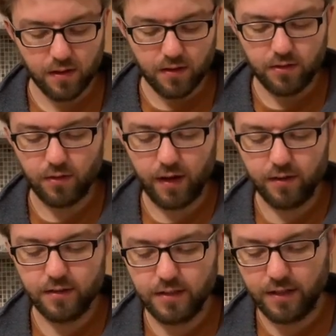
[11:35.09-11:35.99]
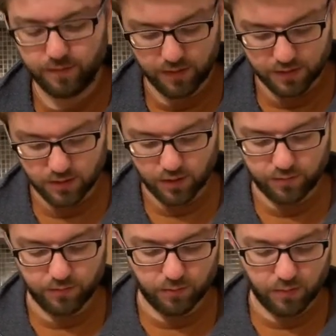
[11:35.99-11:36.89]
So I'm going to leave this now
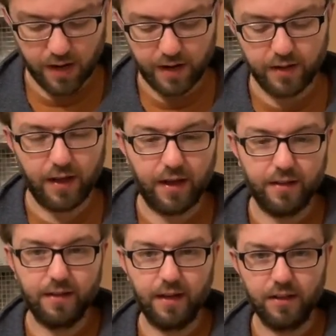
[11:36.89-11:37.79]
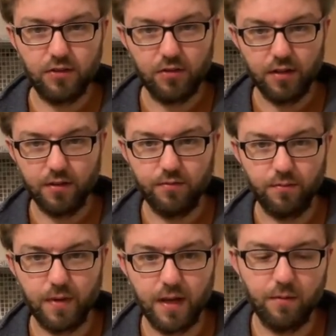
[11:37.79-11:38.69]
for a while, and the next you hear
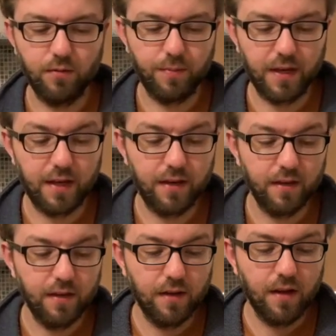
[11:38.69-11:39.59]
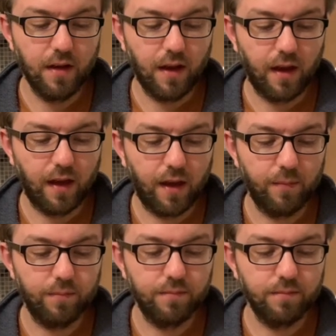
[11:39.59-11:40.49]
from me will be
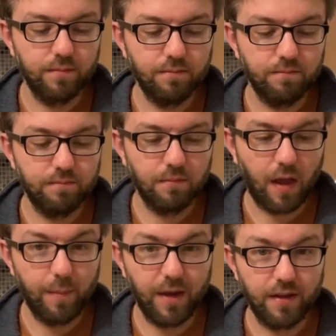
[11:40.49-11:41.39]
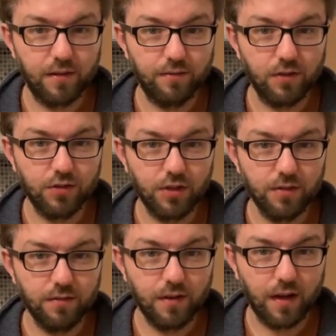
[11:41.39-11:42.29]
a bit in the
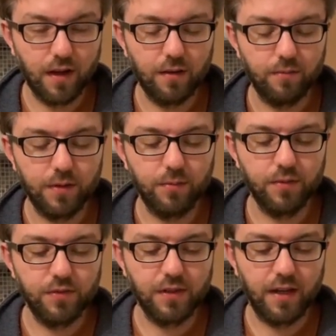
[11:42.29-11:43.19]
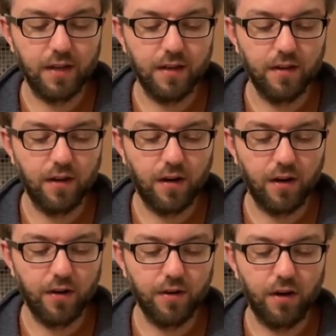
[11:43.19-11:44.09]
future, and we will see
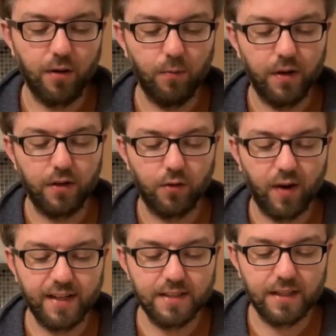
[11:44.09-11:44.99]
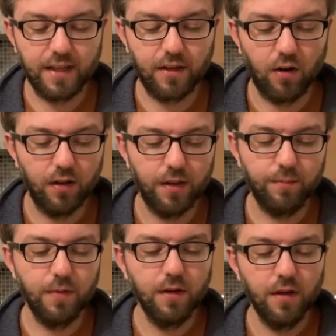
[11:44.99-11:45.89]
how our Winogradsky
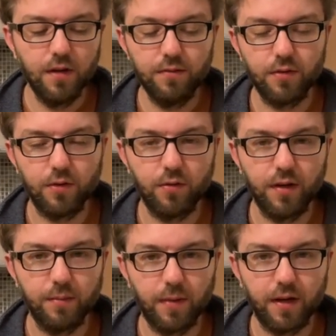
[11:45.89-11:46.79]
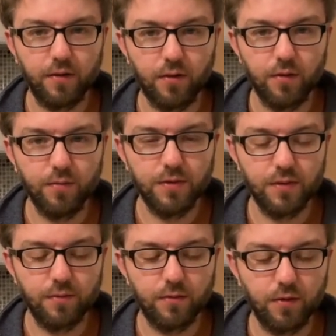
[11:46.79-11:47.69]
column for growing microbes
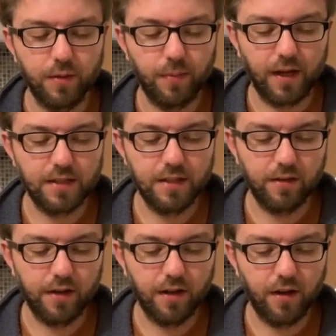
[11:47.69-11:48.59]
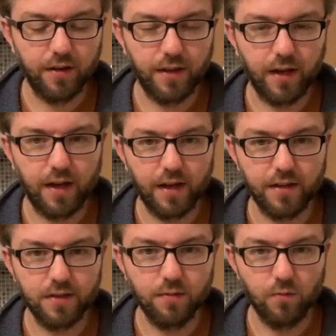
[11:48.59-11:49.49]
and growing bacteria, how that
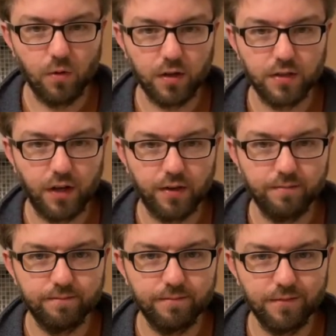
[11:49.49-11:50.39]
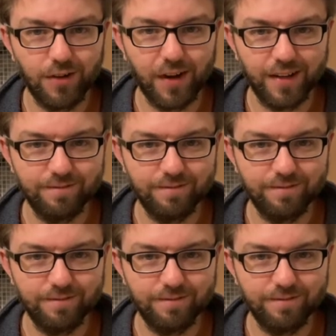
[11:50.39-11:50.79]
has worked out. All right,